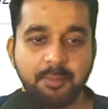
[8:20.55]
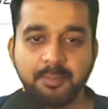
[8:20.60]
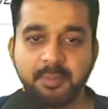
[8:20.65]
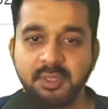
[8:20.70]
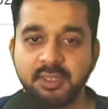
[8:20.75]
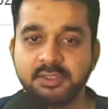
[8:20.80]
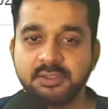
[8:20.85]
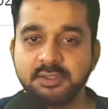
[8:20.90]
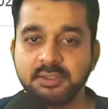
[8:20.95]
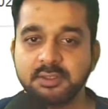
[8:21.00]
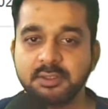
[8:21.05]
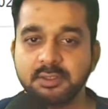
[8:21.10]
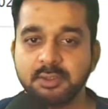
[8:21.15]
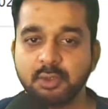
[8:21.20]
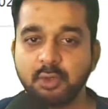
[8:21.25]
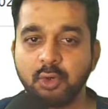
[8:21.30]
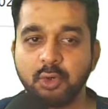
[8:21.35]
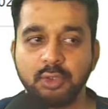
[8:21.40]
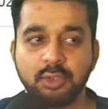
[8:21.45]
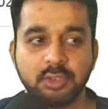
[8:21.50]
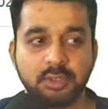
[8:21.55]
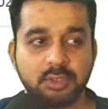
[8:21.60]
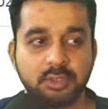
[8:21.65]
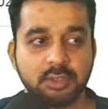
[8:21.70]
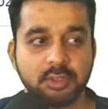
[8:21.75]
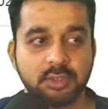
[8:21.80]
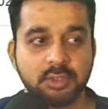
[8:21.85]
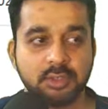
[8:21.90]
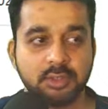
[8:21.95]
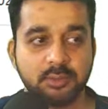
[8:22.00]
page is not
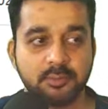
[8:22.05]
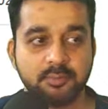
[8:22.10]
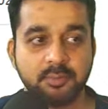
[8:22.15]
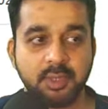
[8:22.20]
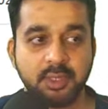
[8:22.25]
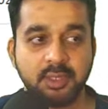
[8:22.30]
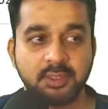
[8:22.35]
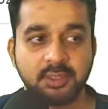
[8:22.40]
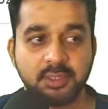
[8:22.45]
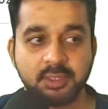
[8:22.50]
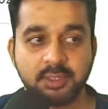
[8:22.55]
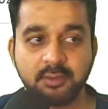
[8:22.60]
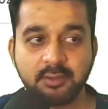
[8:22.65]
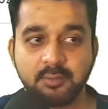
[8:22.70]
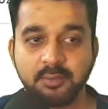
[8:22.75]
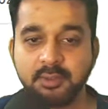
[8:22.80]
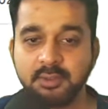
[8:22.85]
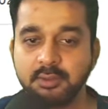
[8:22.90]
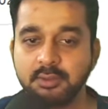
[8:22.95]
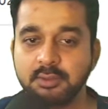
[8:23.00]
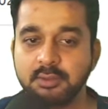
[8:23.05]
accessible.